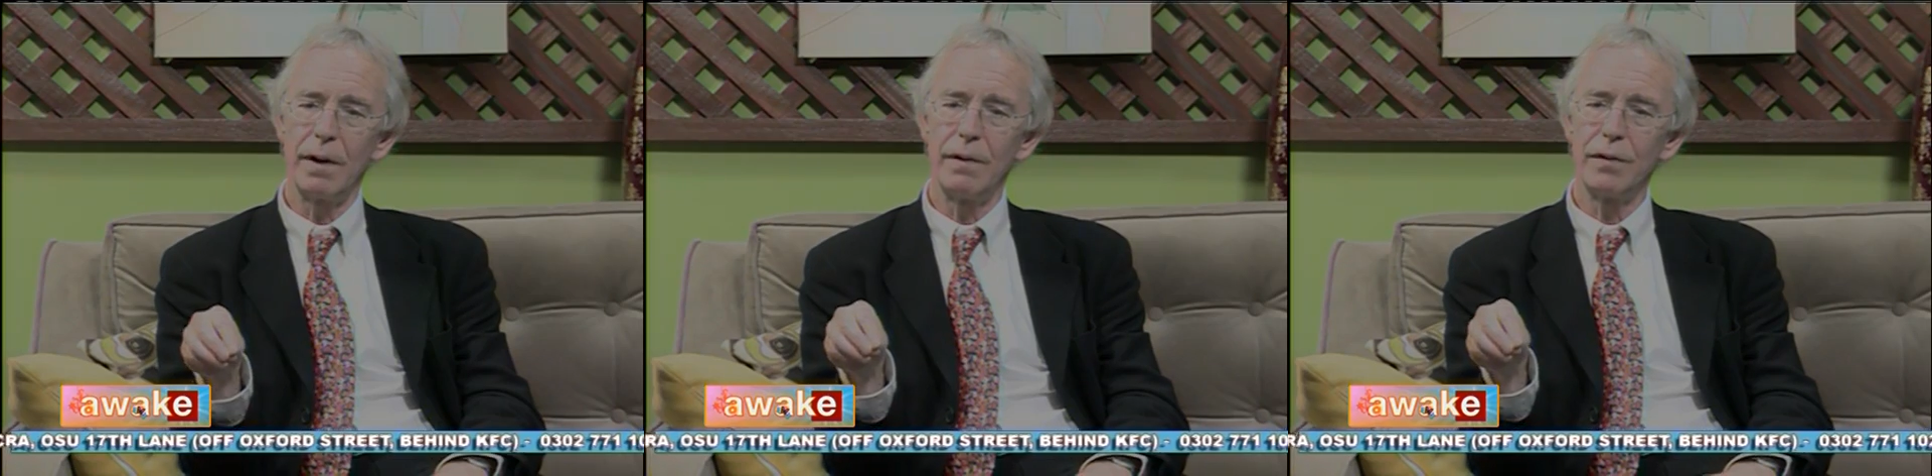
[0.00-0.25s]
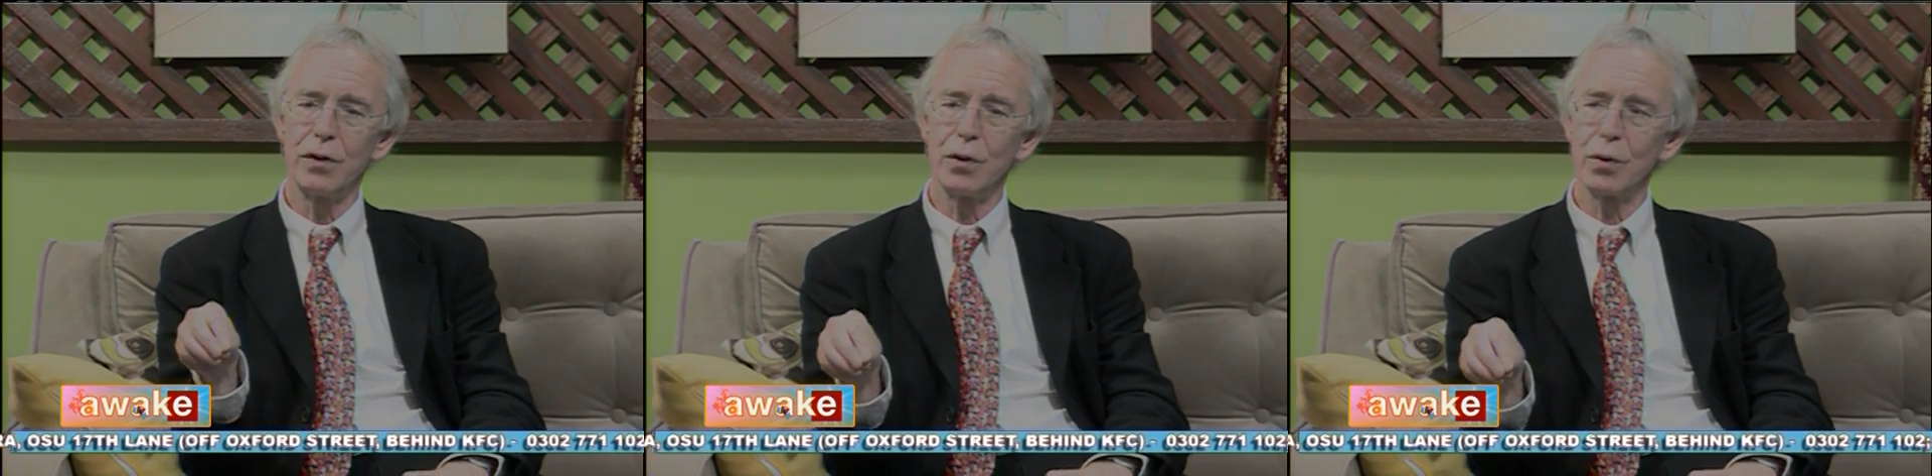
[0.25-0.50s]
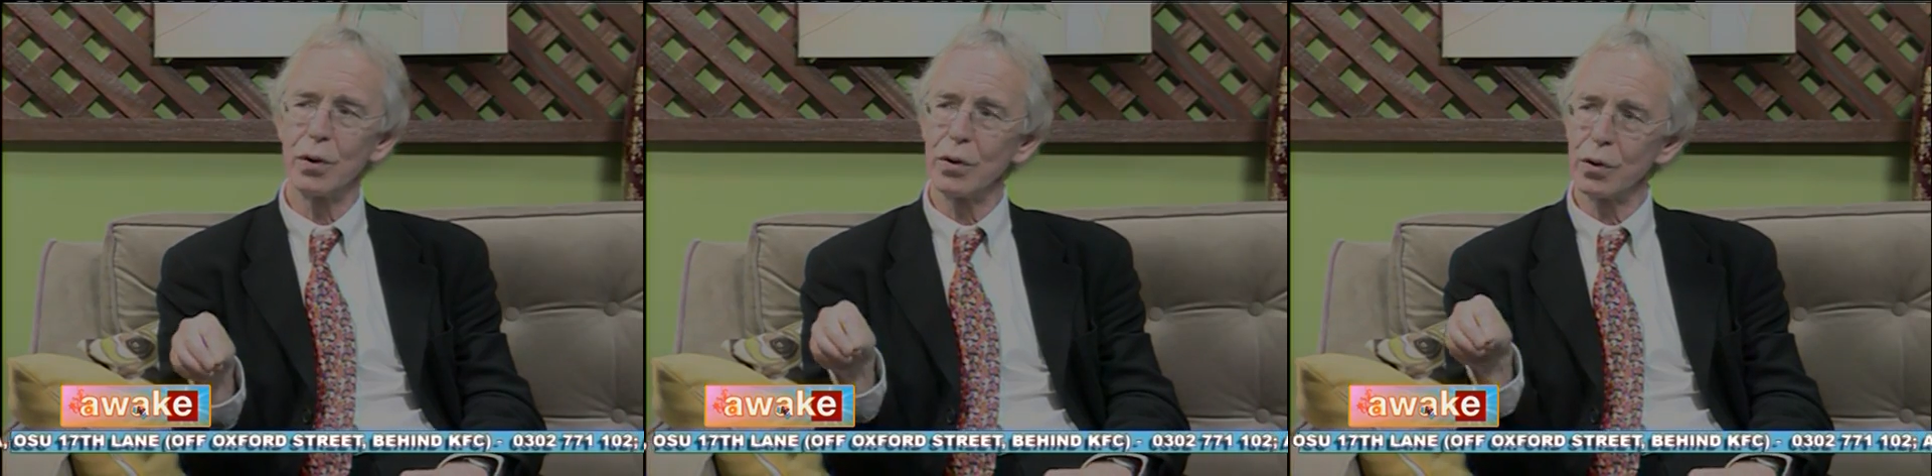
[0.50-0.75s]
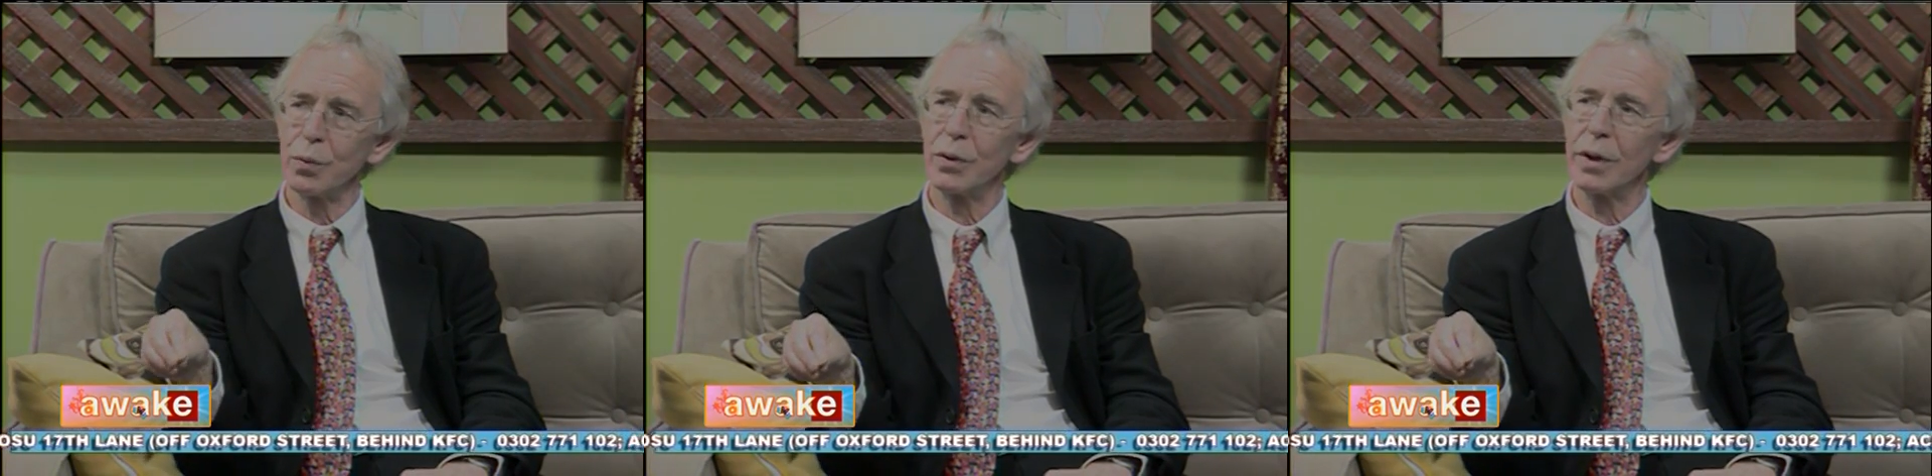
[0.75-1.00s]
if
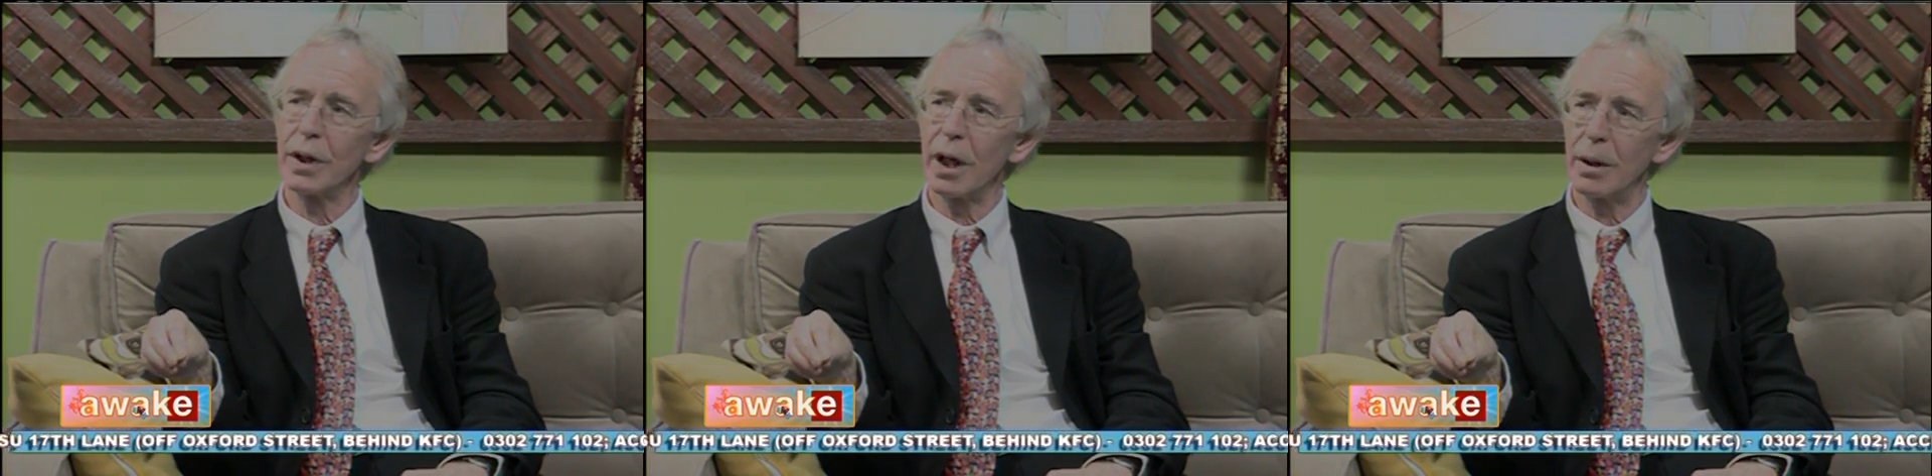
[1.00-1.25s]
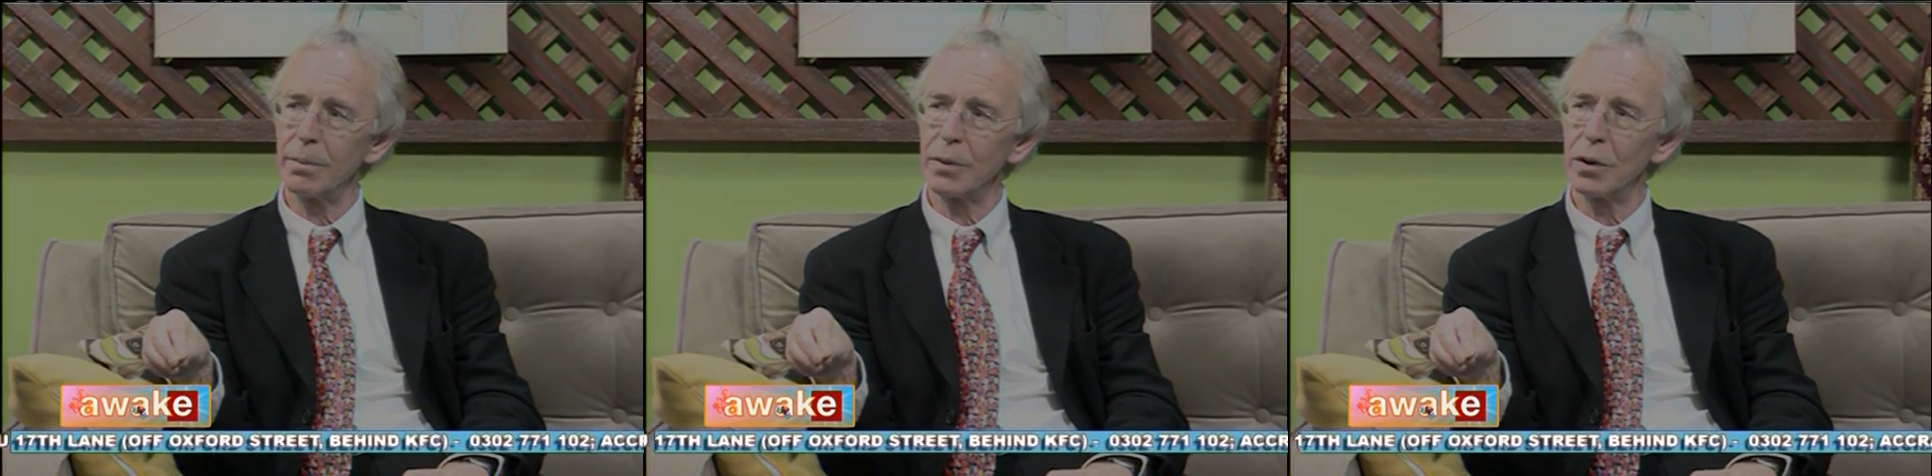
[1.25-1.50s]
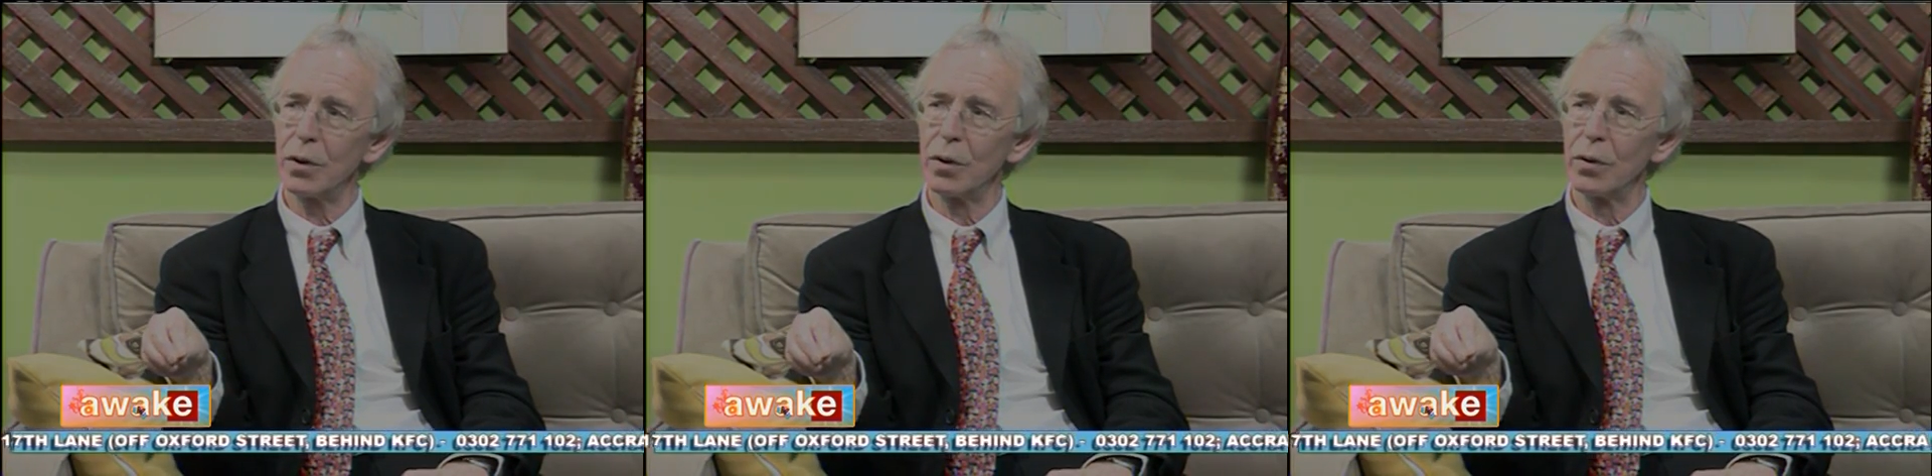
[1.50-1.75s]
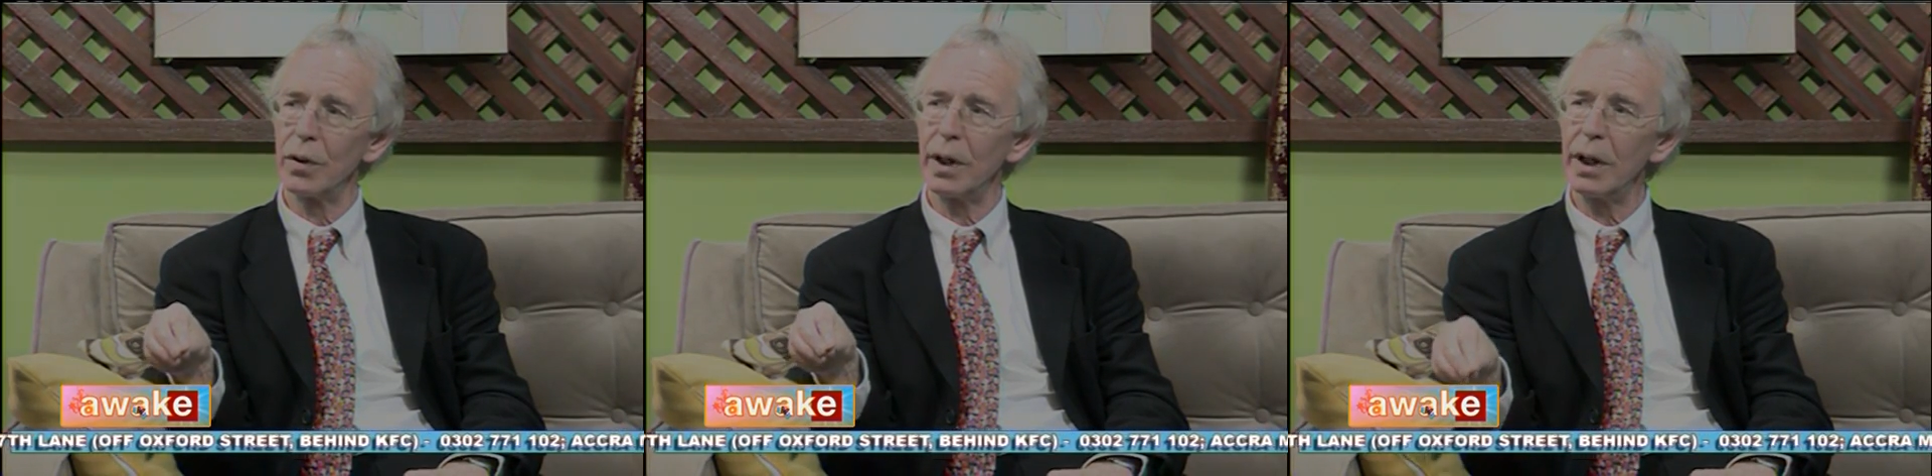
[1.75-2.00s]
students were to come
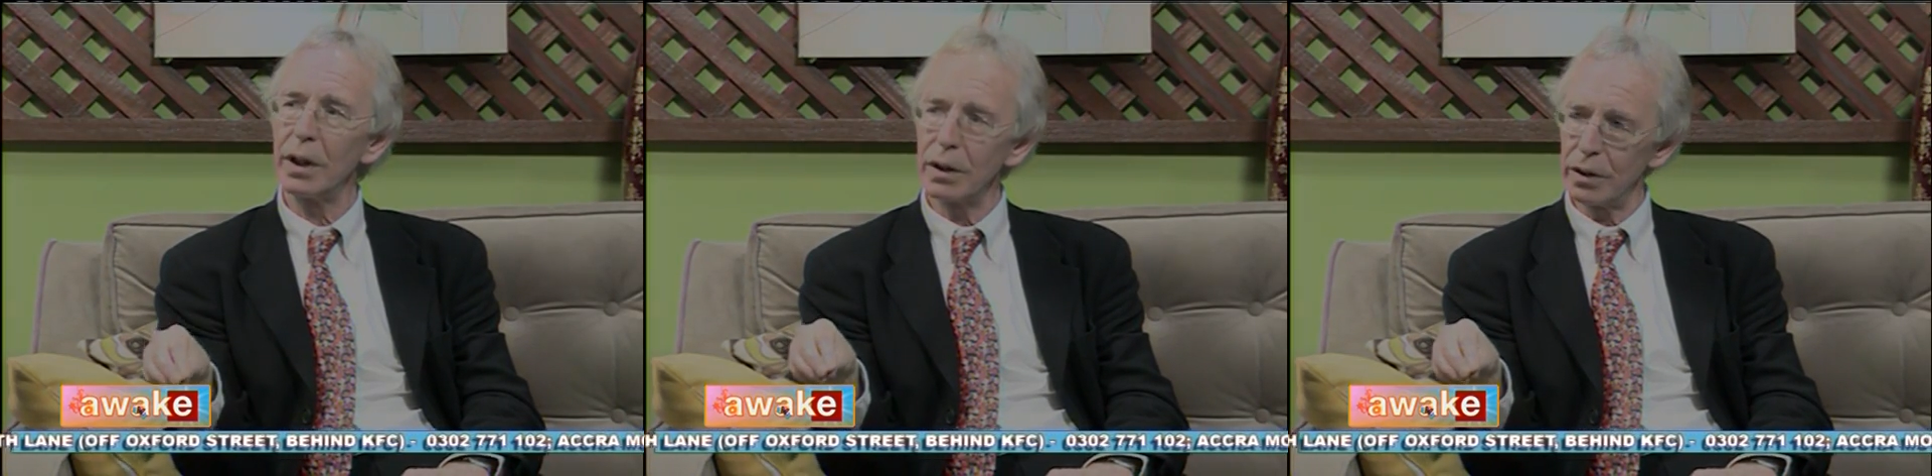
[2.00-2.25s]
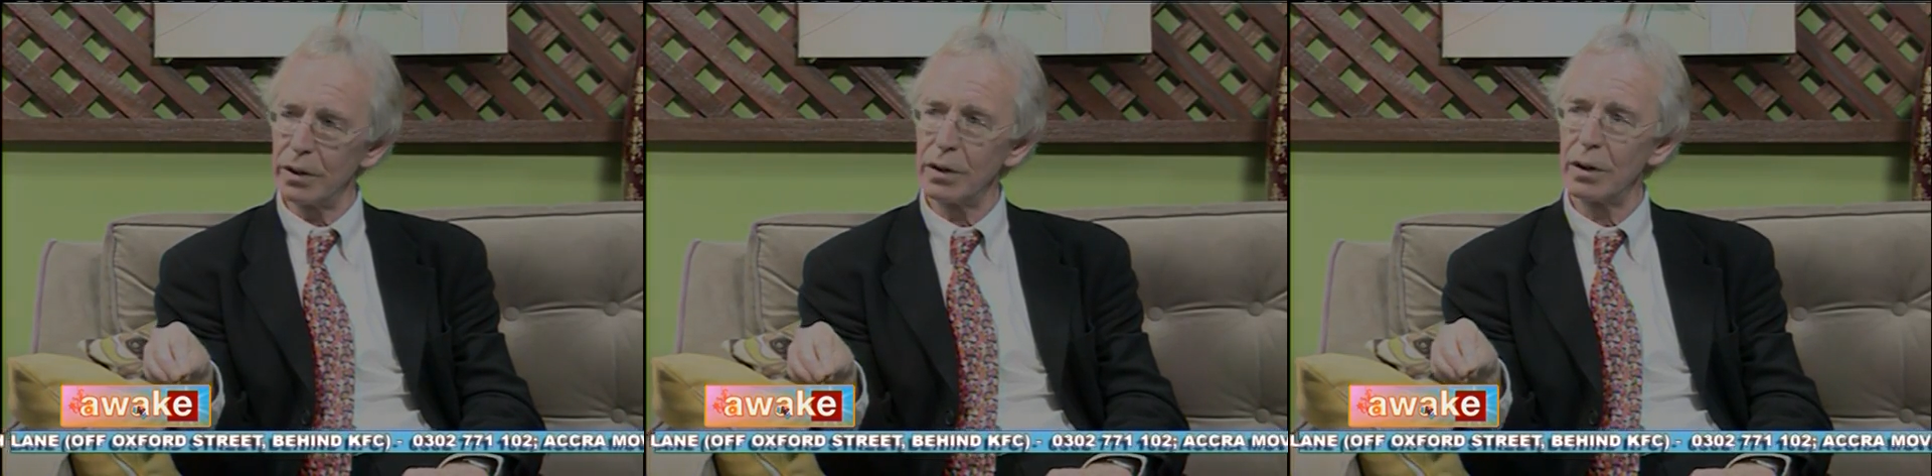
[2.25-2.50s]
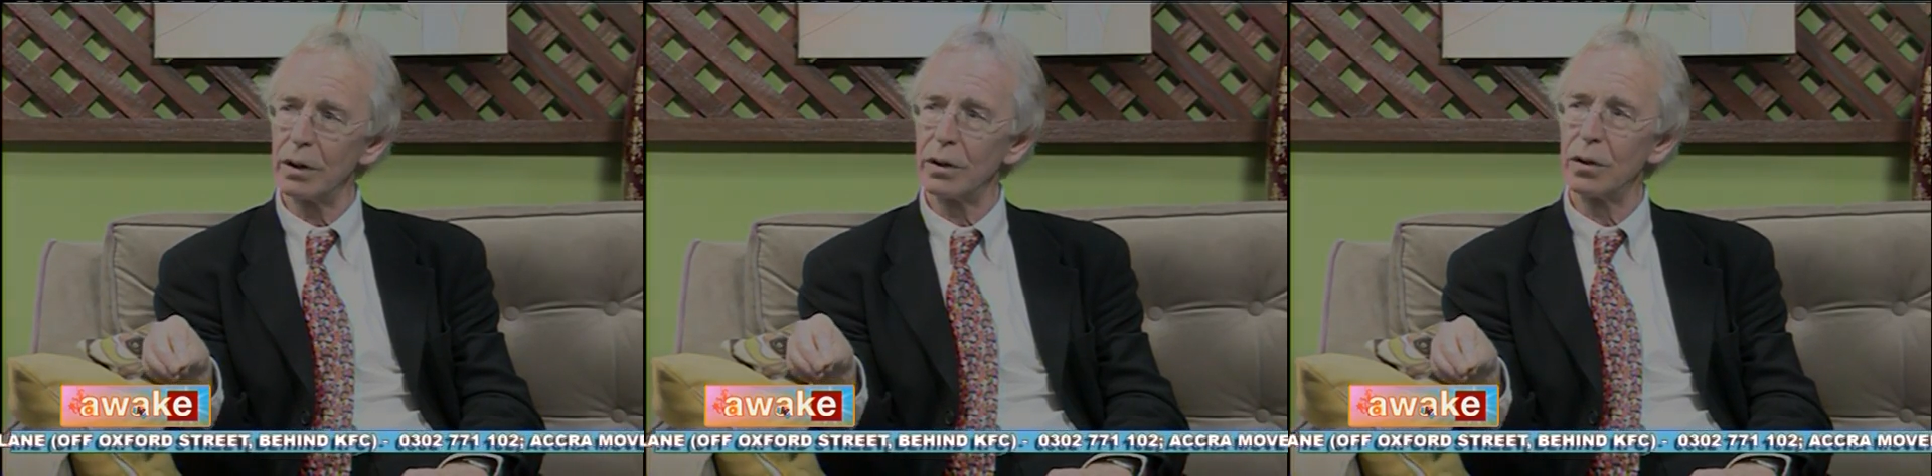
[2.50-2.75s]
to england mm-hmm.